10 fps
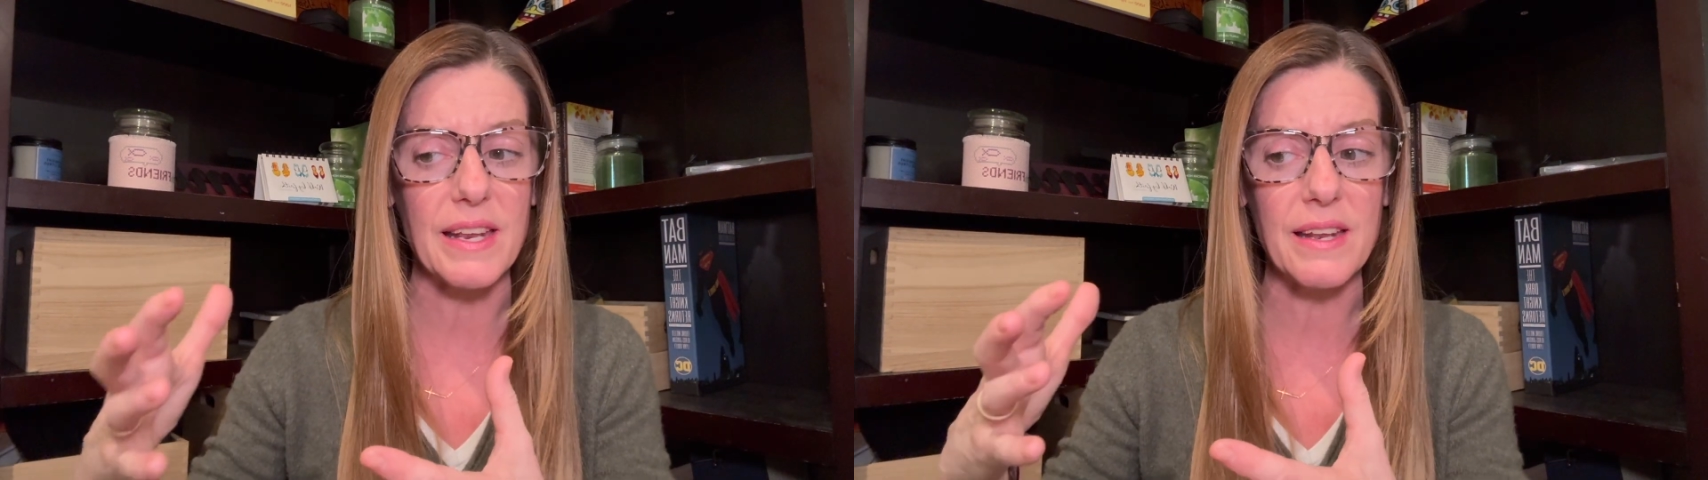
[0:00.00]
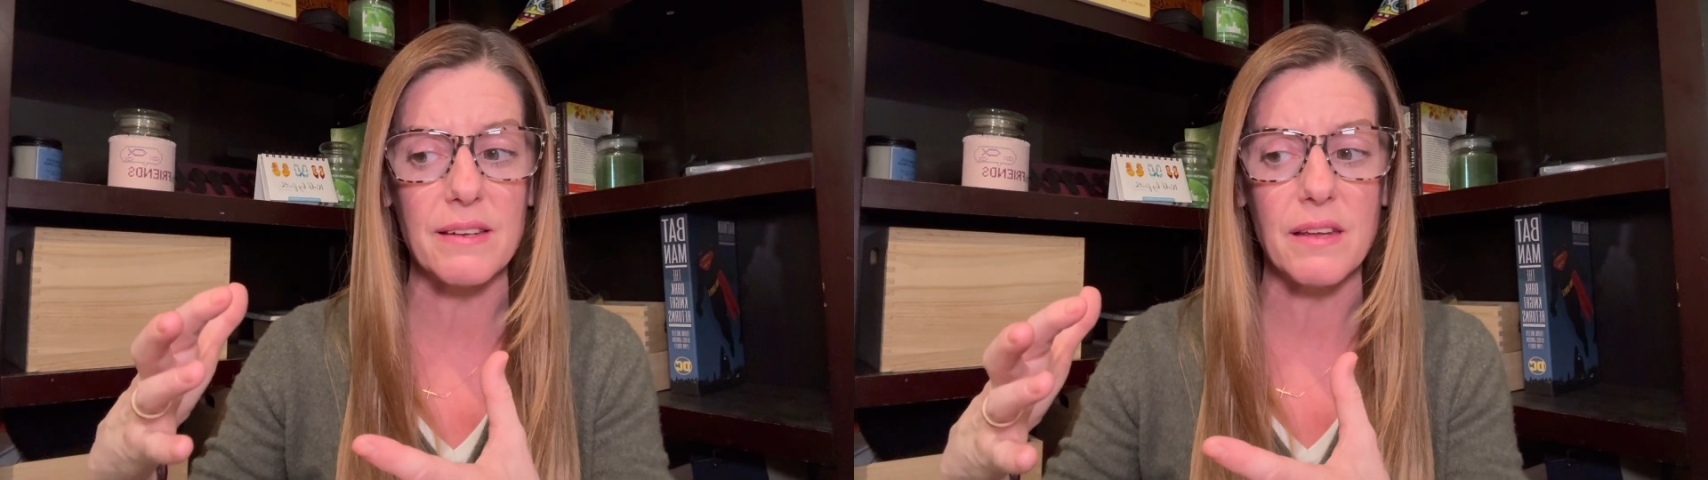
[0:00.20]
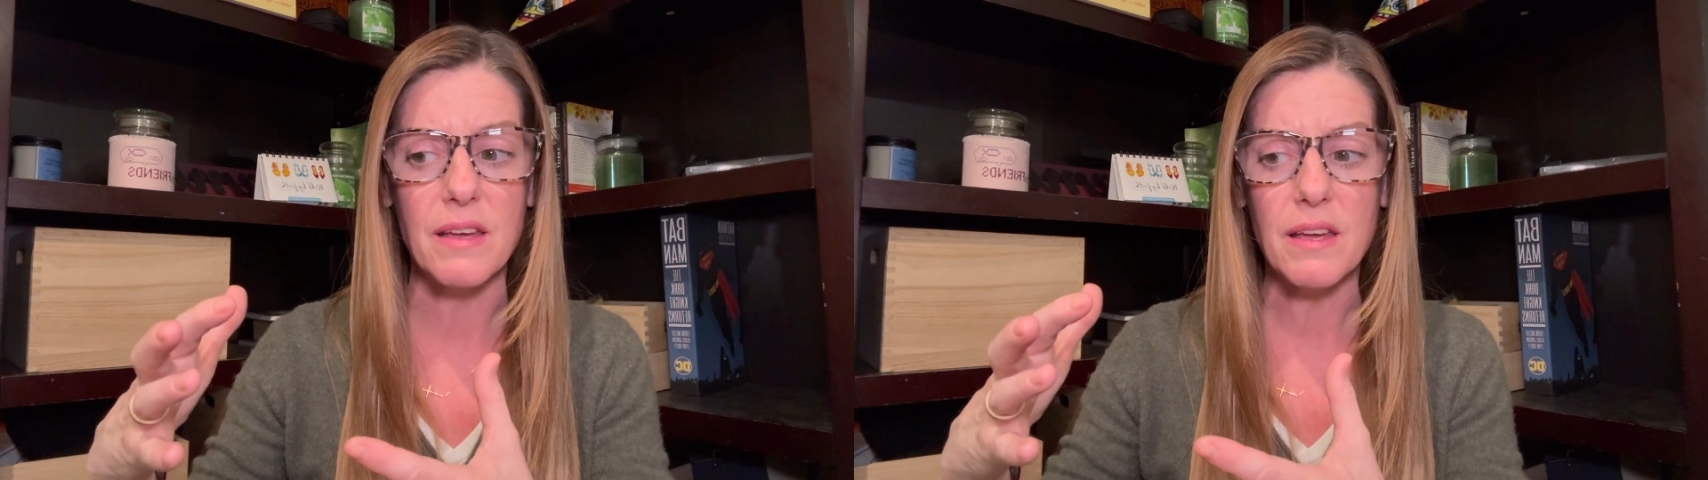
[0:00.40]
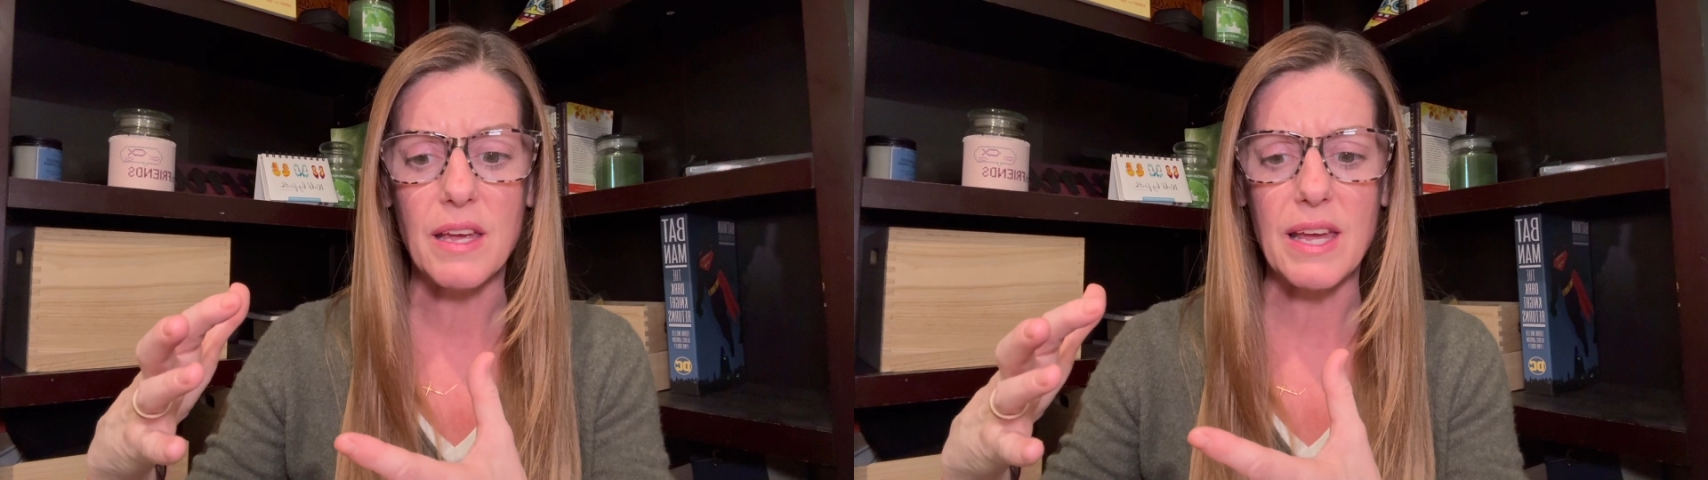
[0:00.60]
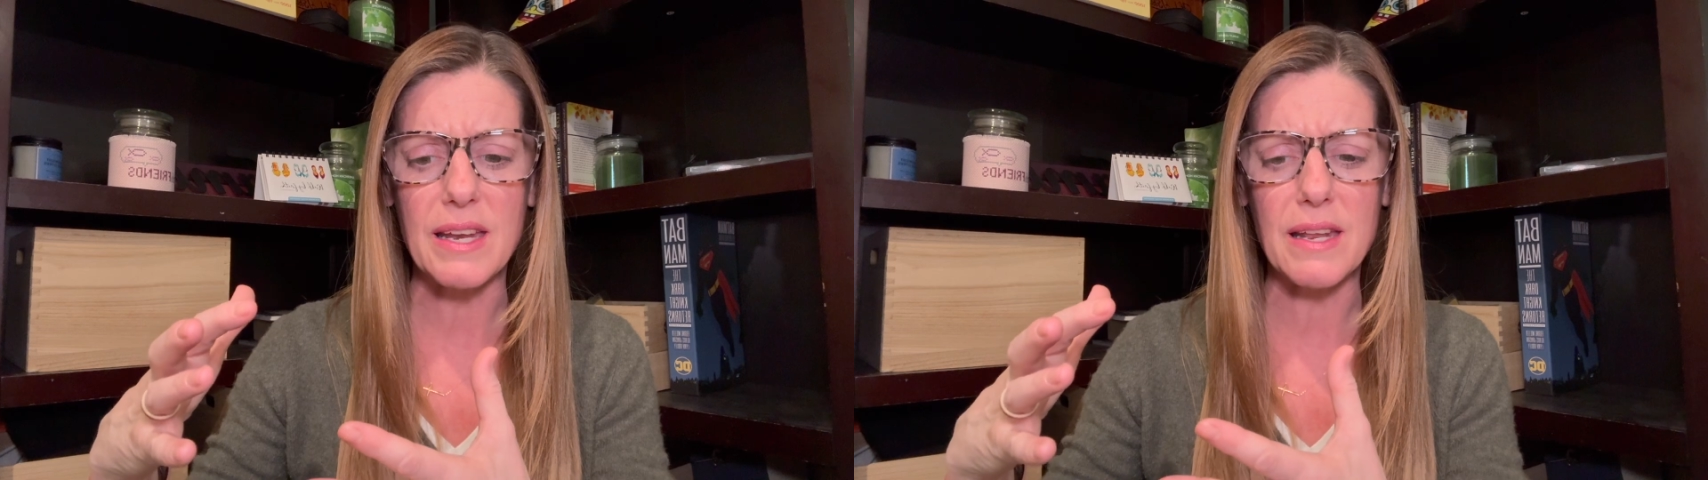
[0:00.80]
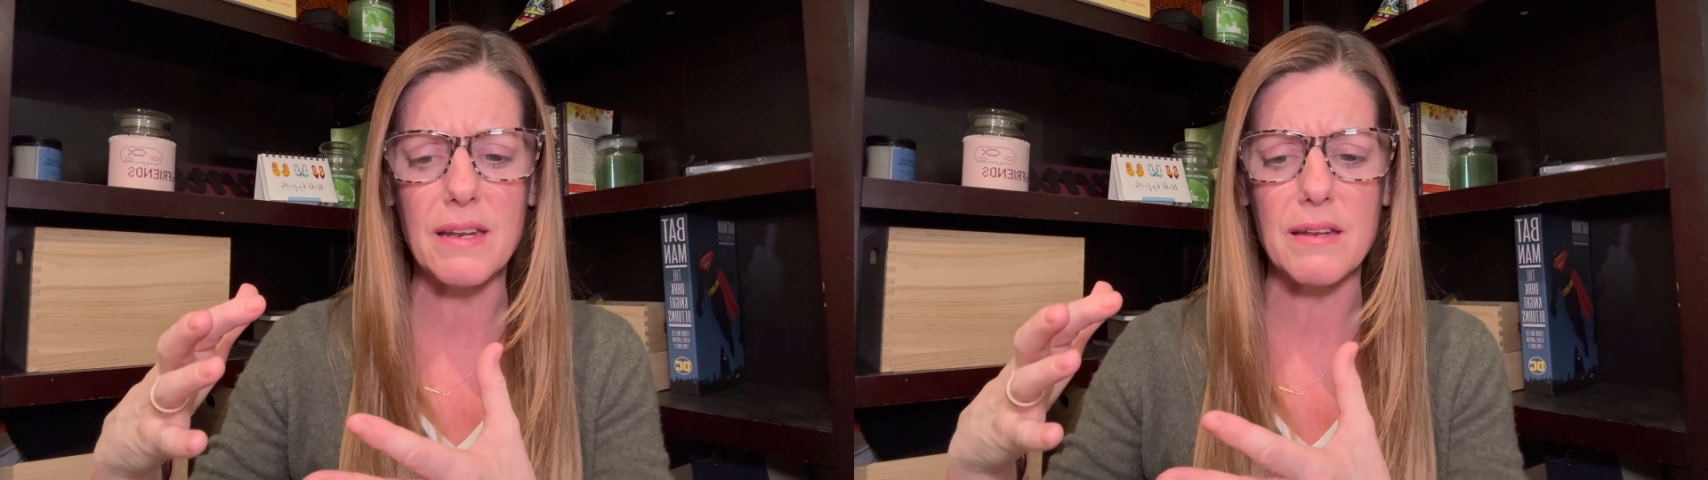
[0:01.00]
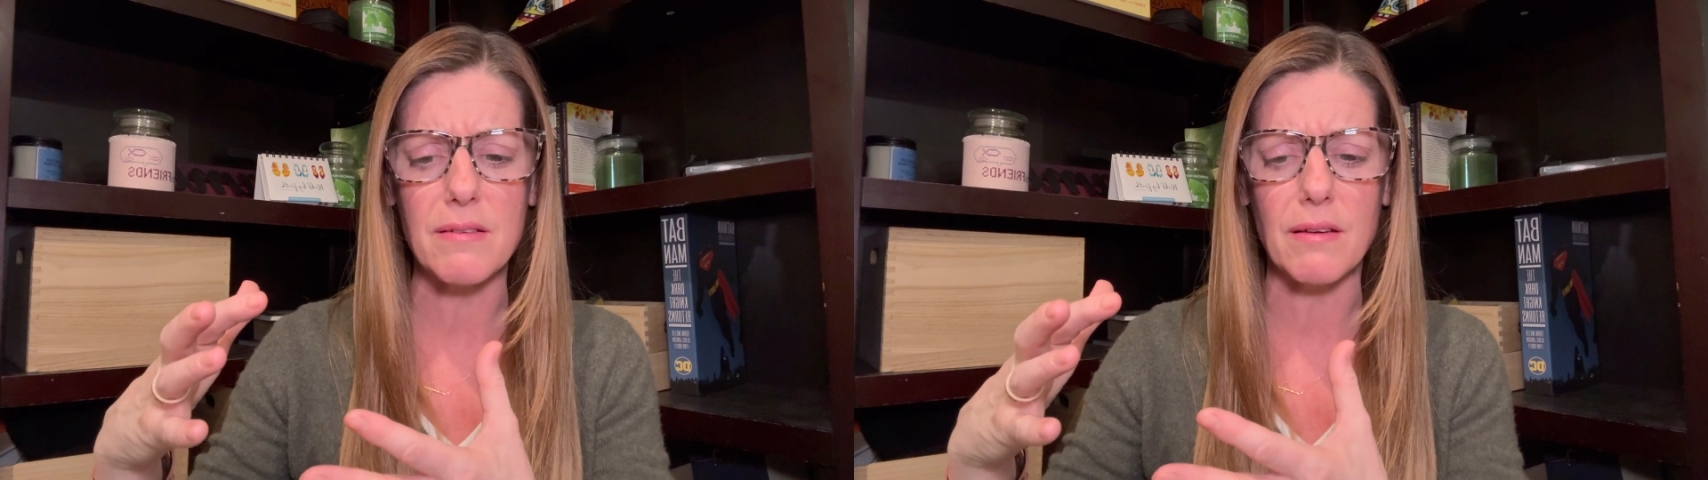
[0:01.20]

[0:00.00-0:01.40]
didn't